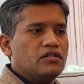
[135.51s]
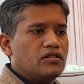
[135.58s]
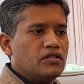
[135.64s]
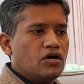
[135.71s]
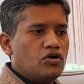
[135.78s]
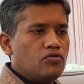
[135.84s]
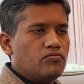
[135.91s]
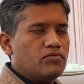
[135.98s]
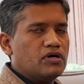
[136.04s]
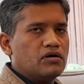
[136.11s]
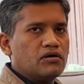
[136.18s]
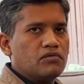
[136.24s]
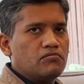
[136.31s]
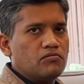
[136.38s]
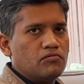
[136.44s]
Now
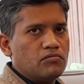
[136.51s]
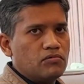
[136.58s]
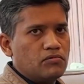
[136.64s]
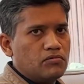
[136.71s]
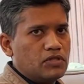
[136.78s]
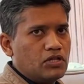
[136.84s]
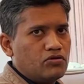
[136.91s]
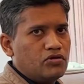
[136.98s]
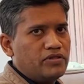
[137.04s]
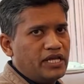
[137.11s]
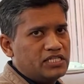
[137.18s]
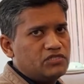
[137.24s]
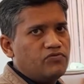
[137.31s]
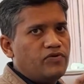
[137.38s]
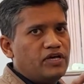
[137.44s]
the
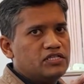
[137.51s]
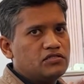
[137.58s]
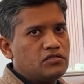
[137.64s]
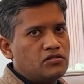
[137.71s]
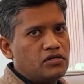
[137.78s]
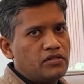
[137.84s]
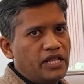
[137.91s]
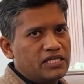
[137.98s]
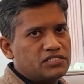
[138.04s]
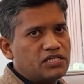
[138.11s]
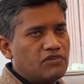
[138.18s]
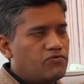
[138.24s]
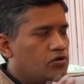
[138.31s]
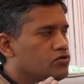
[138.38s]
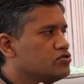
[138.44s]
next phase, the next
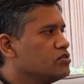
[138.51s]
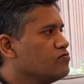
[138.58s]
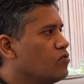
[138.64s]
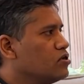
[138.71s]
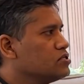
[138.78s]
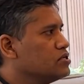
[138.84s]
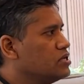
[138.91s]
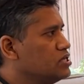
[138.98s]
evolution was